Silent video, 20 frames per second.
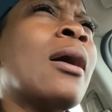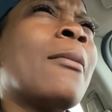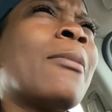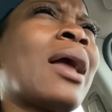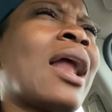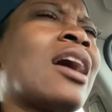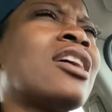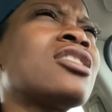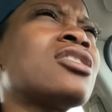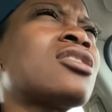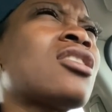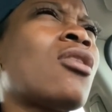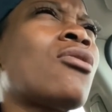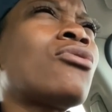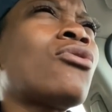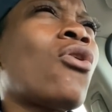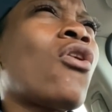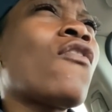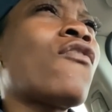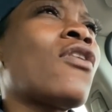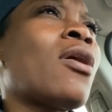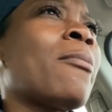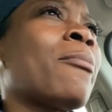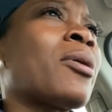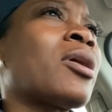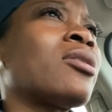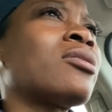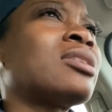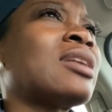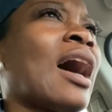But I just don't know if I'm
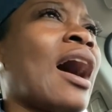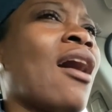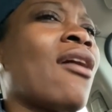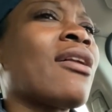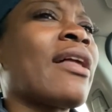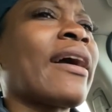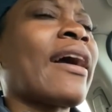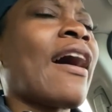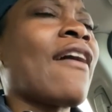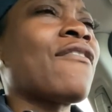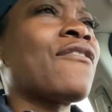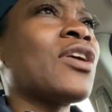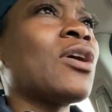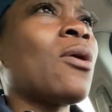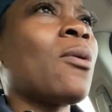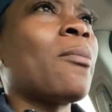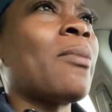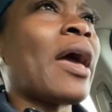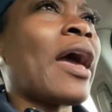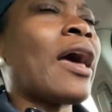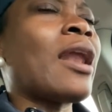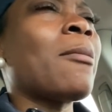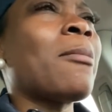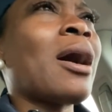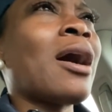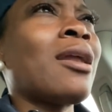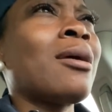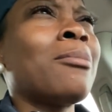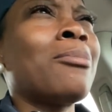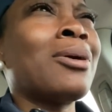burnt out. Like I feel bad
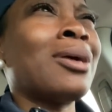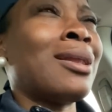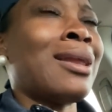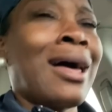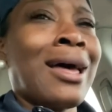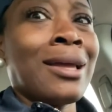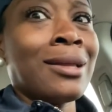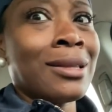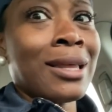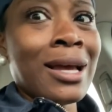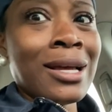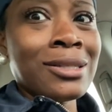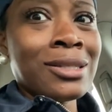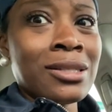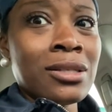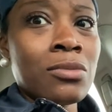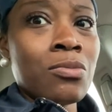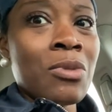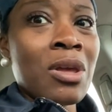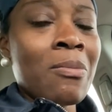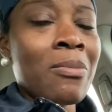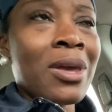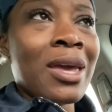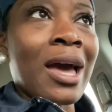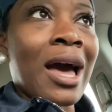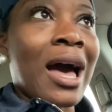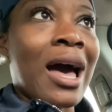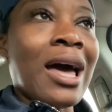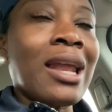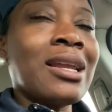about it, but like that's just me being
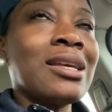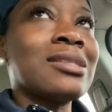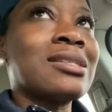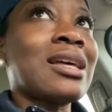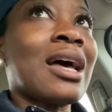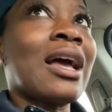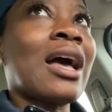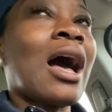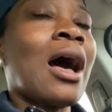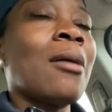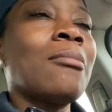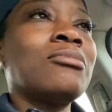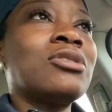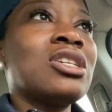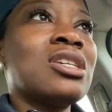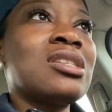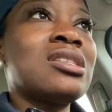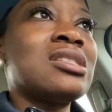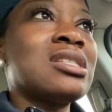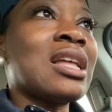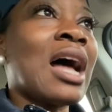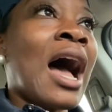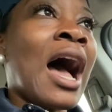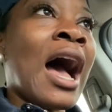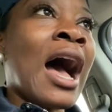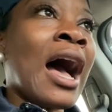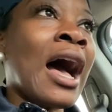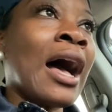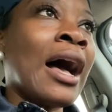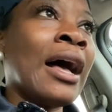honest. Like I'm just
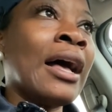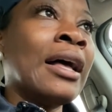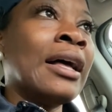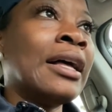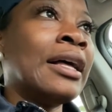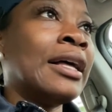not